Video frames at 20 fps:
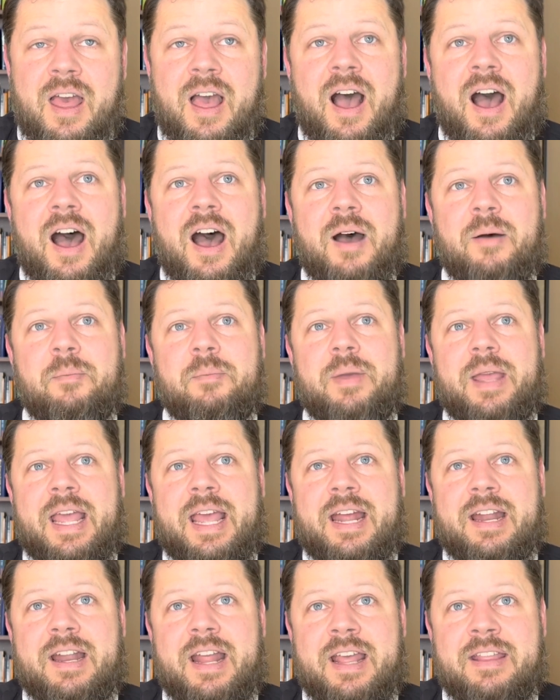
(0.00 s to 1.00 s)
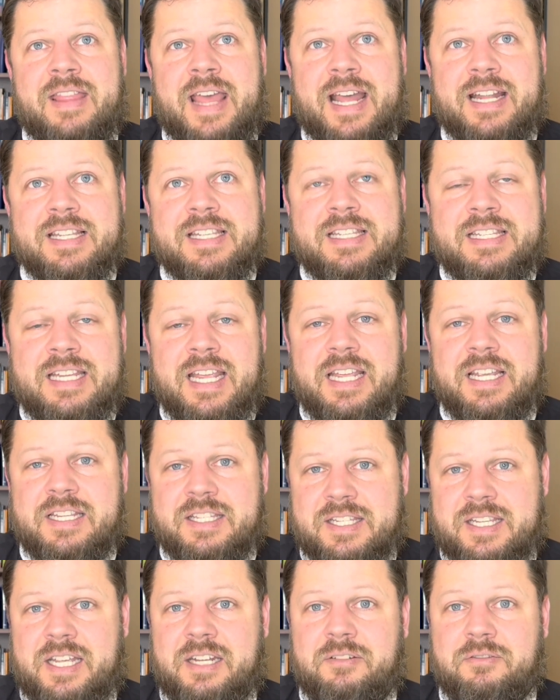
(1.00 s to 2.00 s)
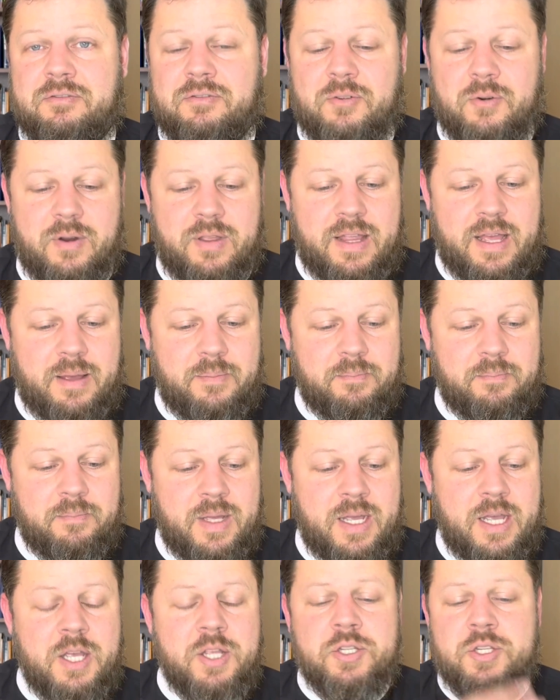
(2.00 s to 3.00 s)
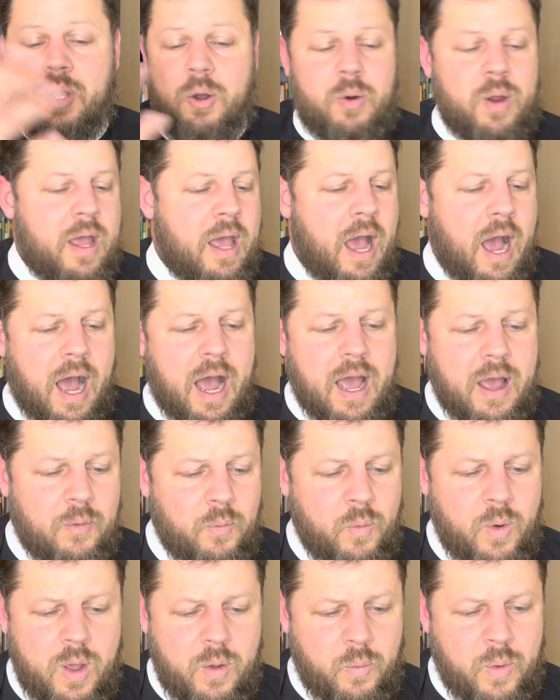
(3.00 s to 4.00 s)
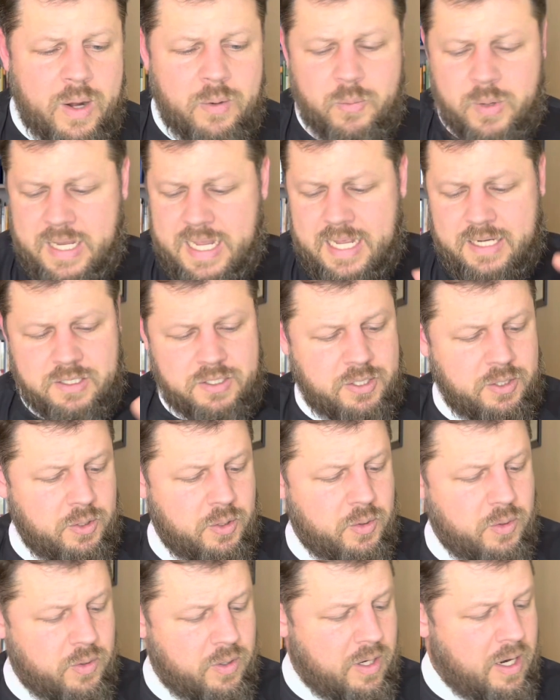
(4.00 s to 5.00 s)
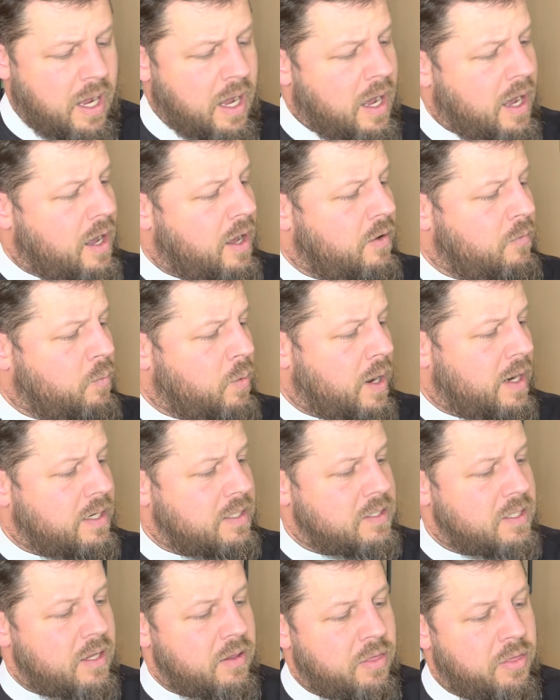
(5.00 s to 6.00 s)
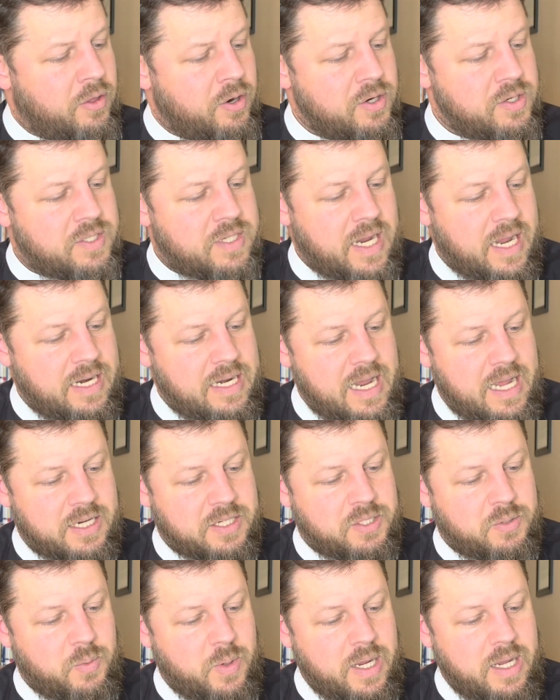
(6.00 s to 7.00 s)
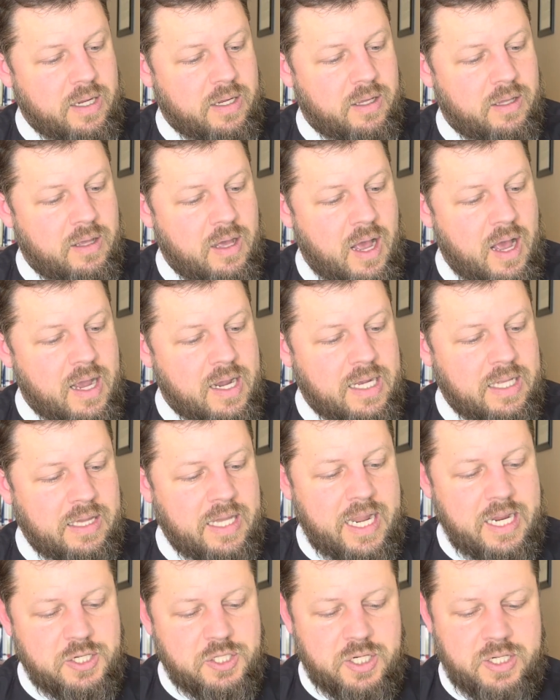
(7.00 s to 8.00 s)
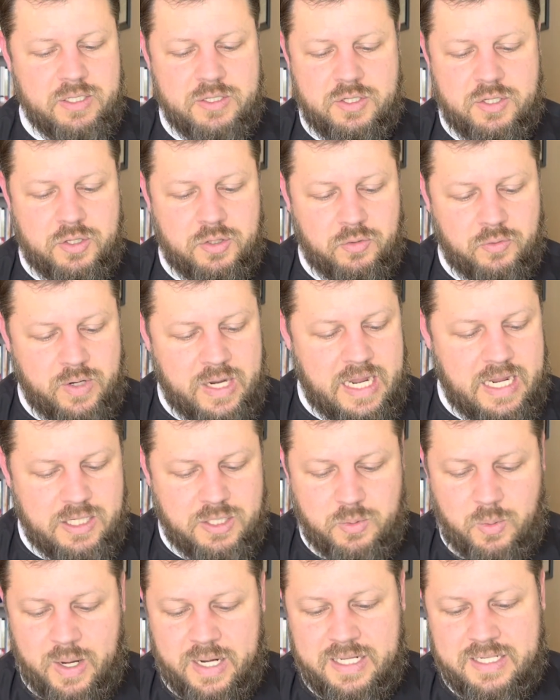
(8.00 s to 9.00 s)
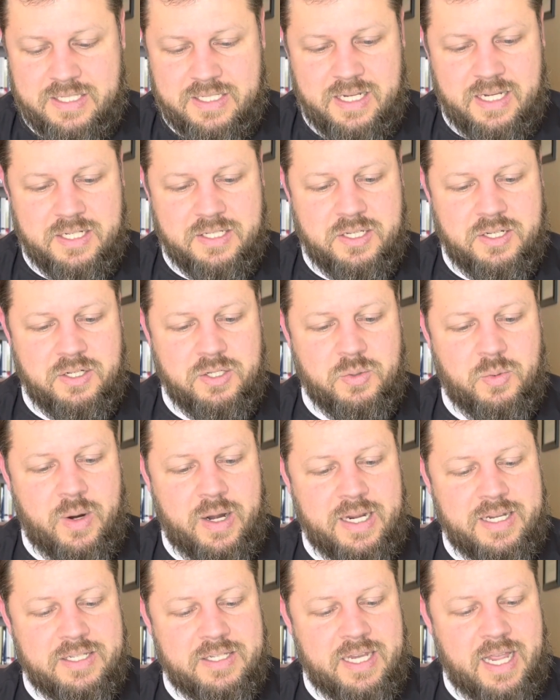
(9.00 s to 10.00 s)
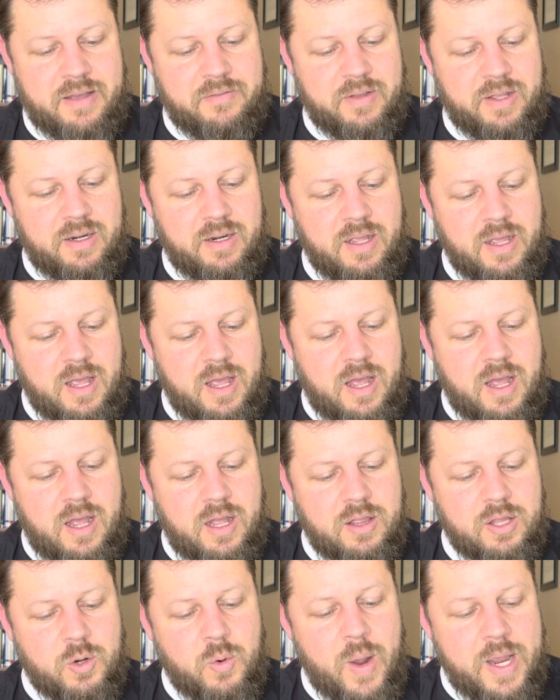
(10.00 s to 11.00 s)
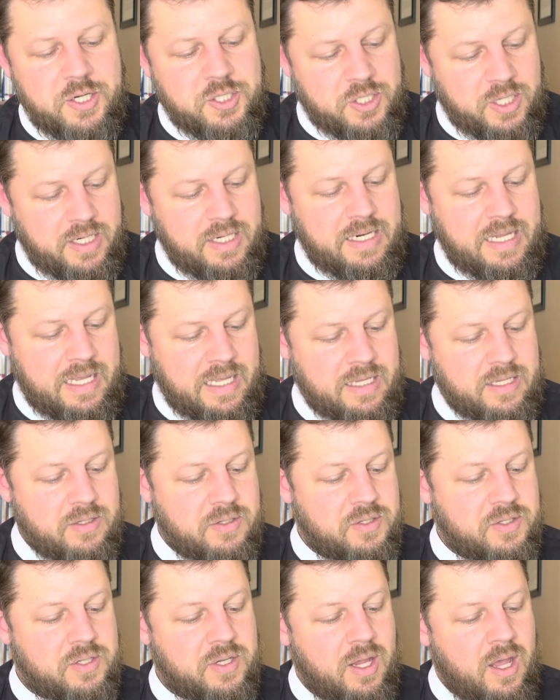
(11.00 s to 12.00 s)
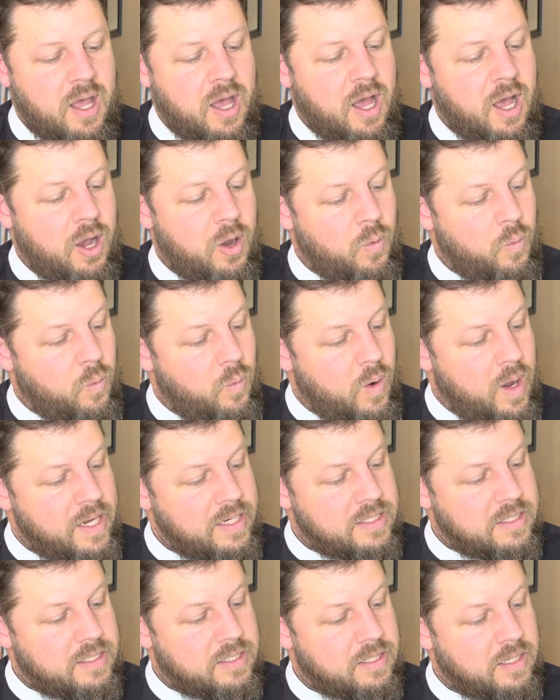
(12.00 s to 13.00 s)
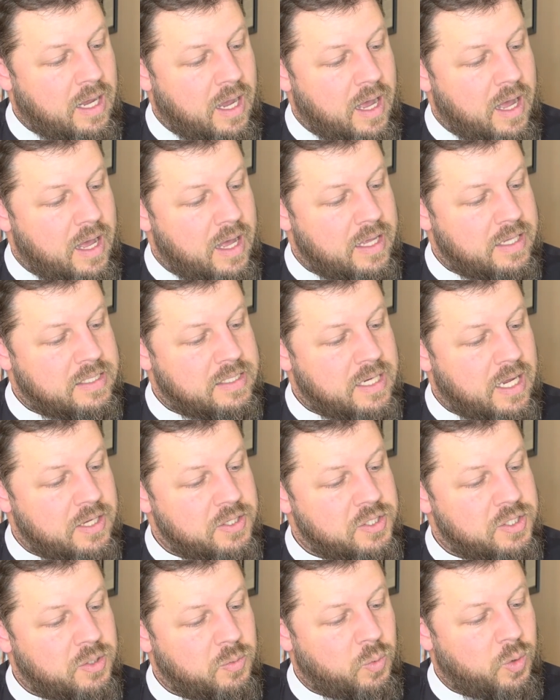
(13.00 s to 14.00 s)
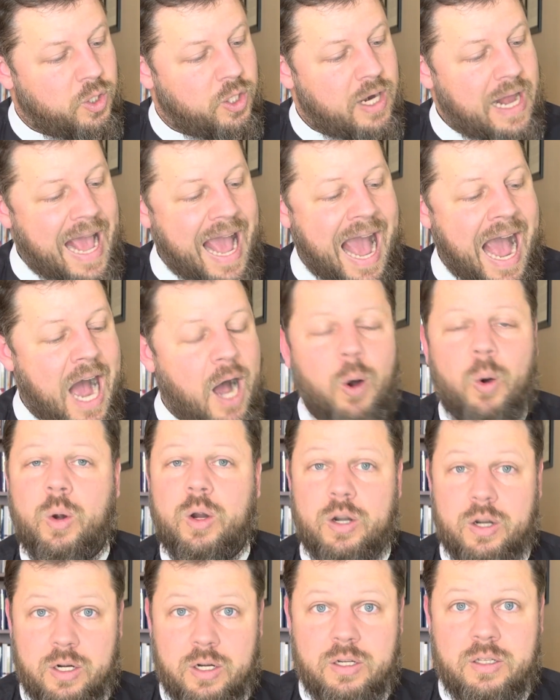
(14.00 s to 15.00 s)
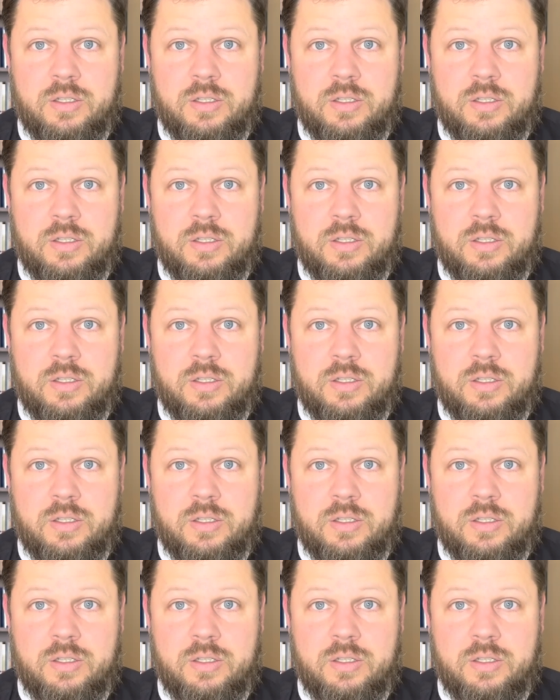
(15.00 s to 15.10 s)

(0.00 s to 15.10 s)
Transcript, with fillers: Um, and, and that sinks in for them. So uh, when we get to, uh, what is it, Thursday next week, uh, Galatians 3, 26 and 27, uh, the question is, uh, what uh, does the word our